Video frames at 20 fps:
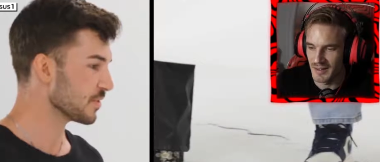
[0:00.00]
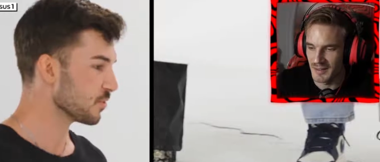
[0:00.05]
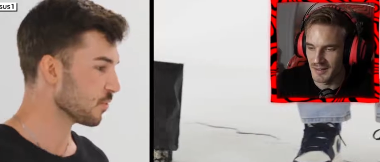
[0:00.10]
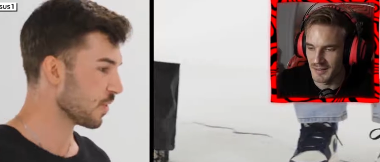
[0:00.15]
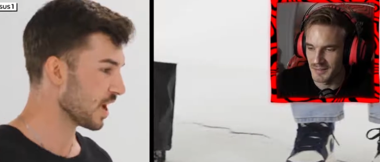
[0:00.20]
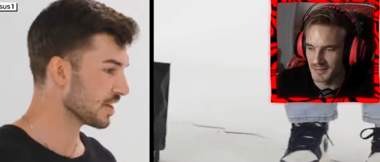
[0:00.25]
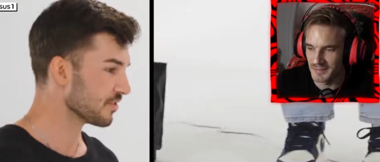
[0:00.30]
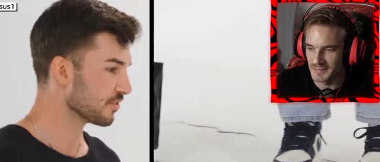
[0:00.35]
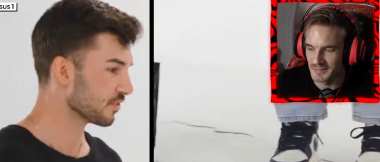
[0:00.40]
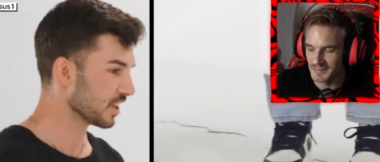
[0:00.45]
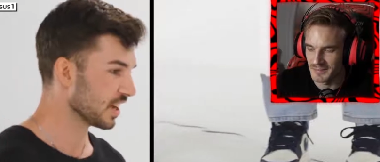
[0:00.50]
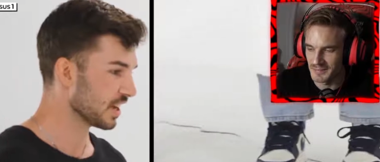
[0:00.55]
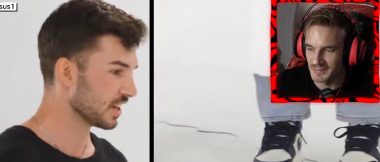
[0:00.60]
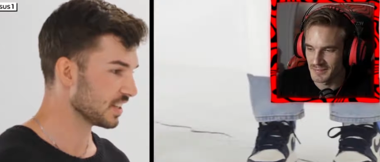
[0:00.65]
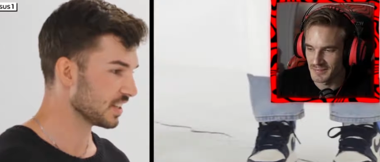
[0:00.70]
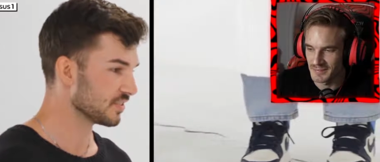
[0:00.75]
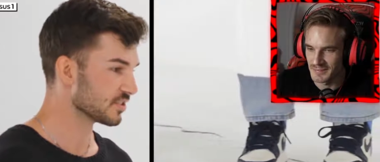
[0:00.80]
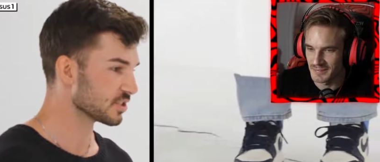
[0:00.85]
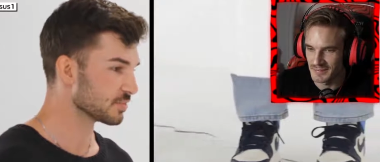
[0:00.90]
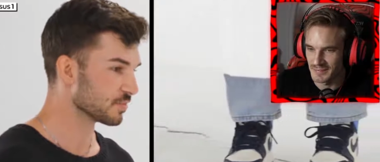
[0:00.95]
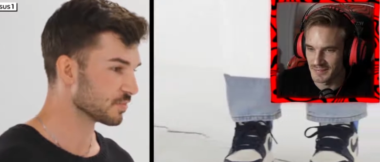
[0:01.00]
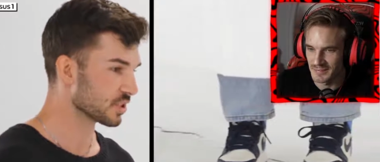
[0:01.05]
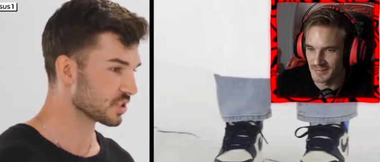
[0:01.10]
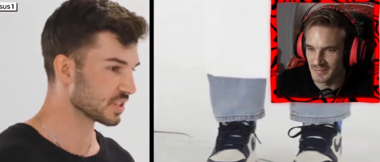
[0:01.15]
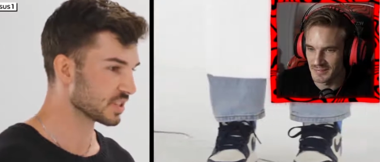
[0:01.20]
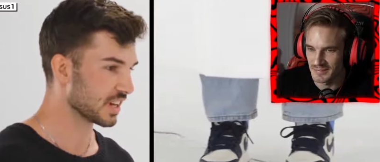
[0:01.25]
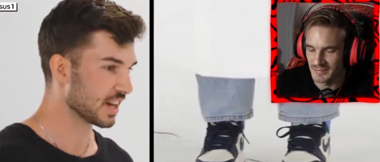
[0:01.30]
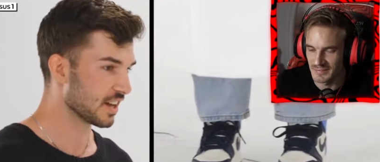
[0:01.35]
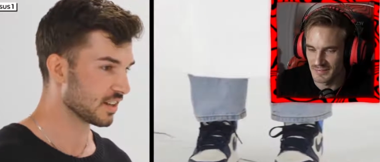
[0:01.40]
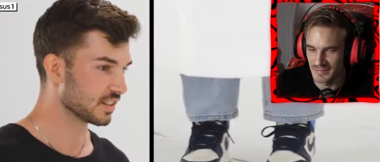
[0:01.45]
Speaker 1: we have a wide variety of some
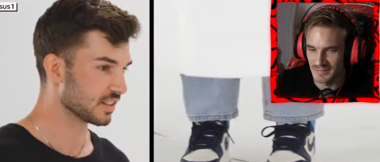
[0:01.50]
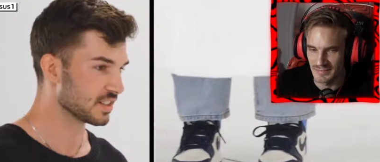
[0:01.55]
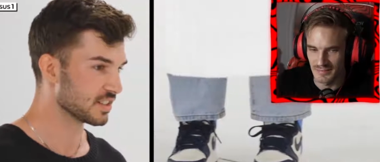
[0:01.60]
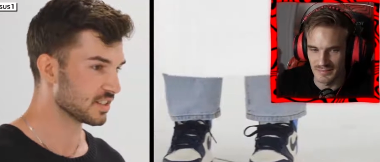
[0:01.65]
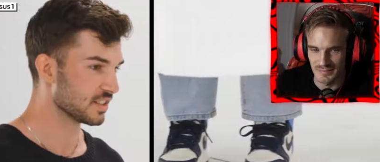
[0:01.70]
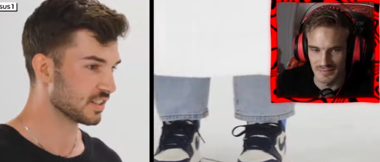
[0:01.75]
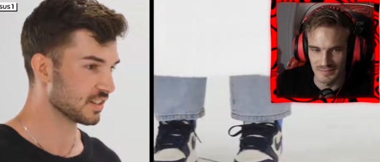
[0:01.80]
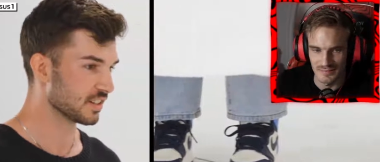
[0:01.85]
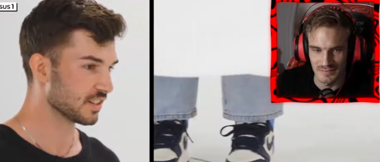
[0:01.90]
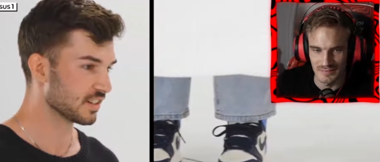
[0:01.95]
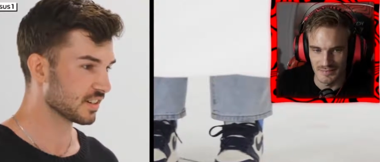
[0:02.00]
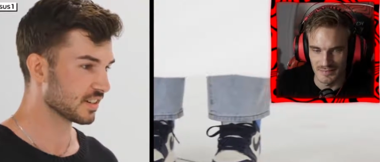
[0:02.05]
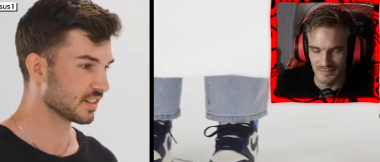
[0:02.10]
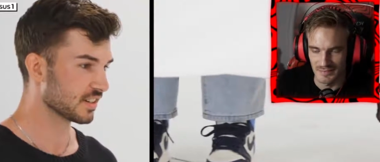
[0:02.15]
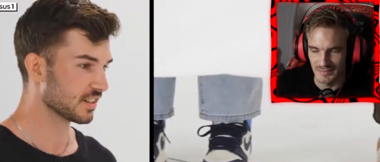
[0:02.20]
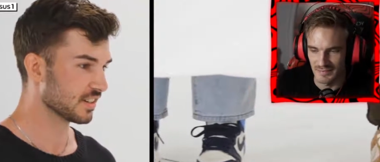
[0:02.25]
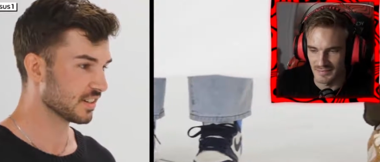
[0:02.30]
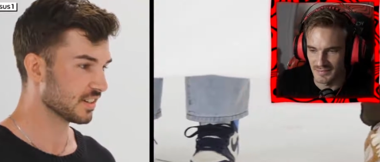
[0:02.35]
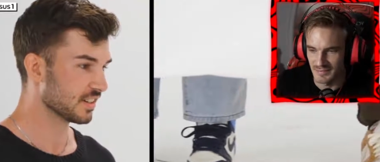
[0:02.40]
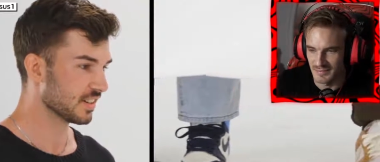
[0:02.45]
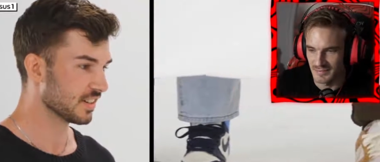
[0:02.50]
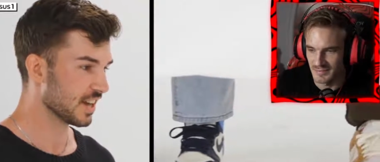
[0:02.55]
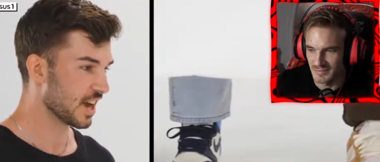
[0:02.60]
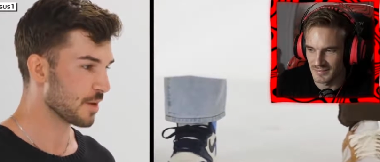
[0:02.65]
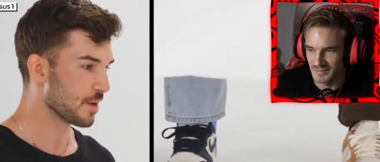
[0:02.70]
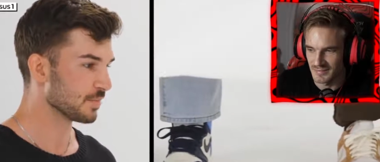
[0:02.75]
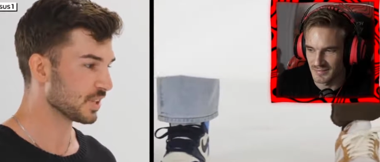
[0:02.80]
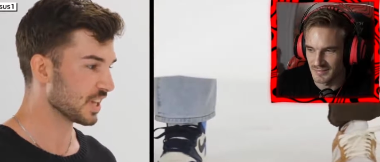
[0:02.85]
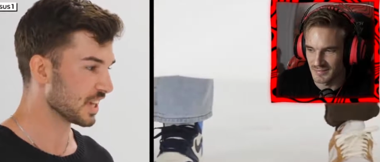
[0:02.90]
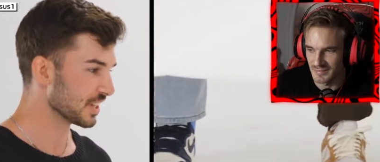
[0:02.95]
personalities here.
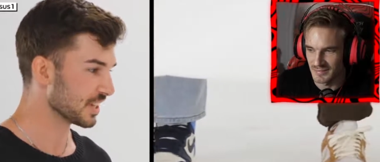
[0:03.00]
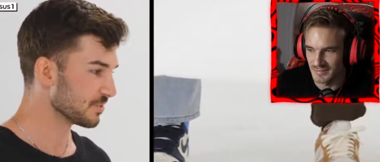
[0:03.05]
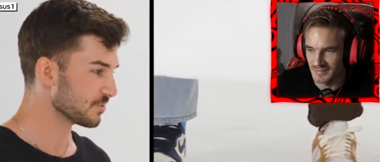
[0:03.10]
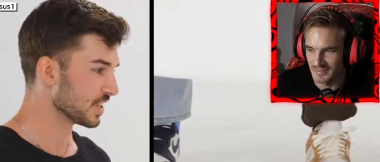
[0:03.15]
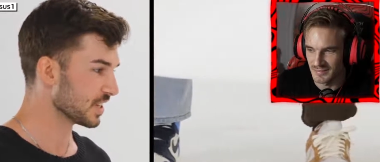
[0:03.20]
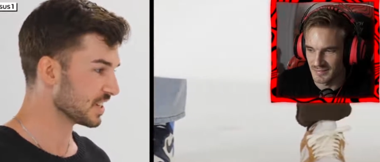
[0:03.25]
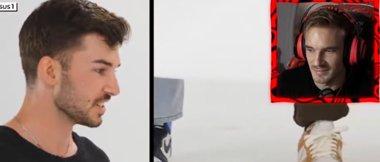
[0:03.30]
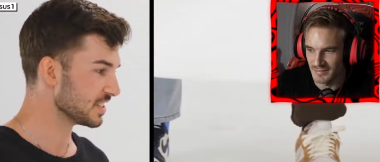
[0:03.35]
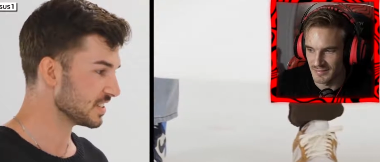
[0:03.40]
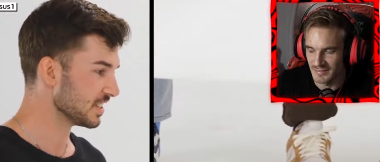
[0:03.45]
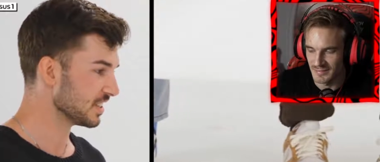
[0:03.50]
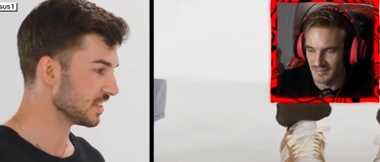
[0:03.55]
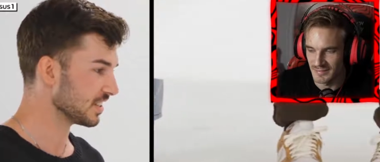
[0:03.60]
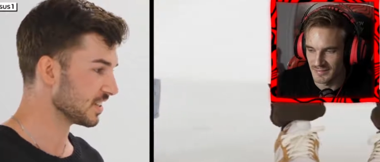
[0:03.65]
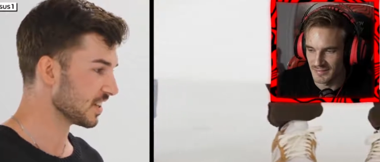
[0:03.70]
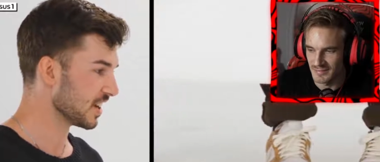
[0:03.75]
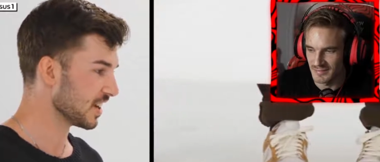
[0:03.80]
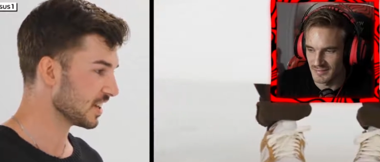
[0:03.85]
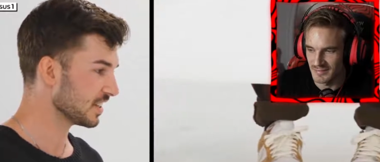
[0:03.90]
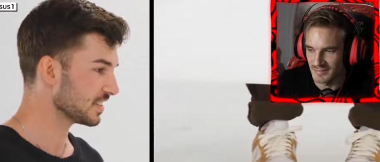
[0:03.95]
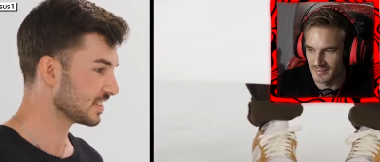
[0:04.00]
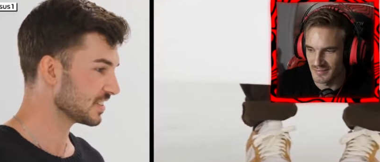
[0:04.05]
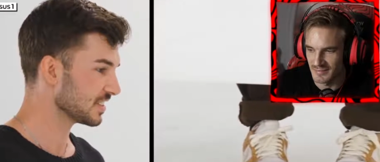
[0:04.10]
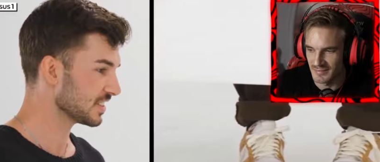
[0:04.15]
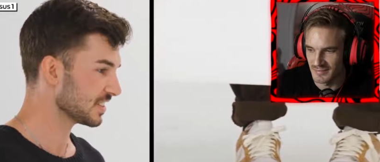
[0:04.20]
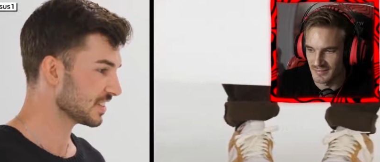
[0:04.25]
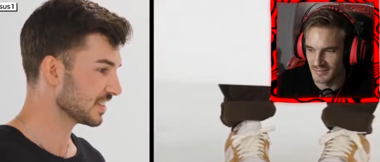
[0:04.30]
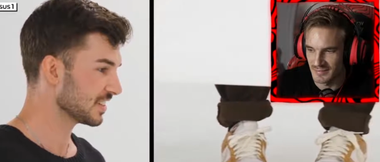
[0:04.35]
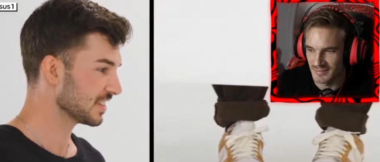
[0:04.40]
I'm liking what I see a lot.